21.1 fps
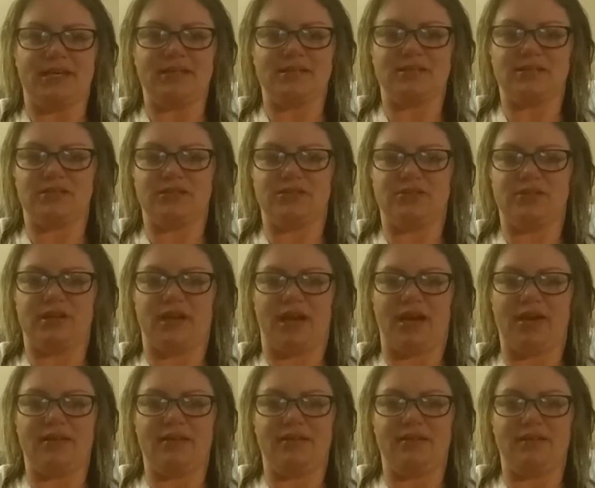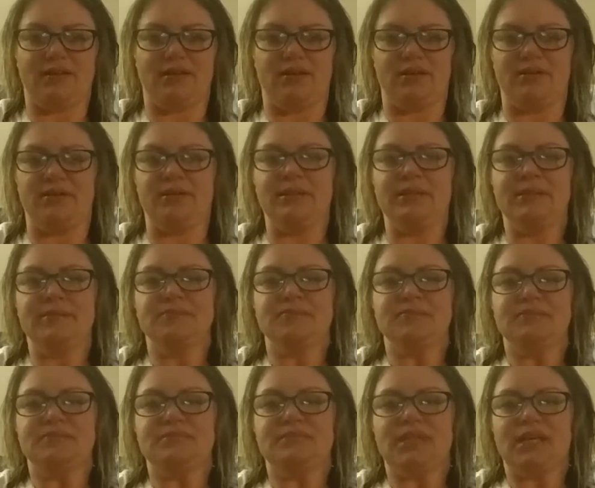I still get the
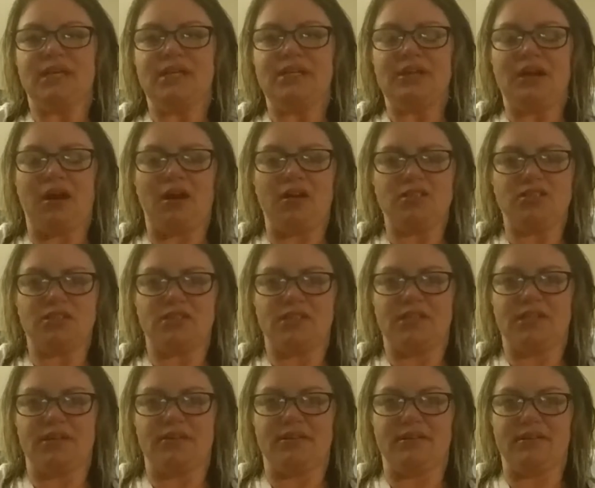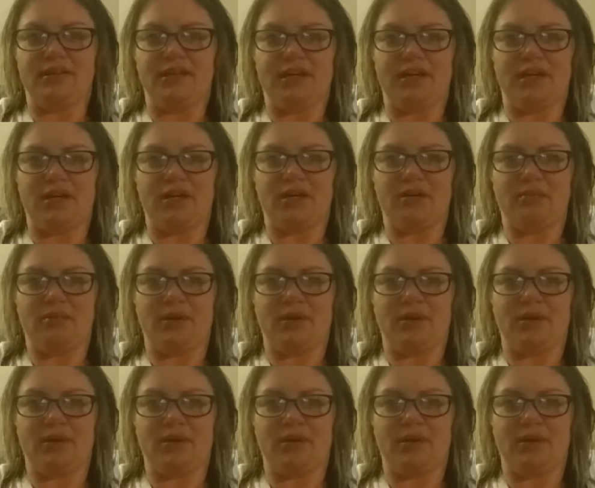nausea here and there,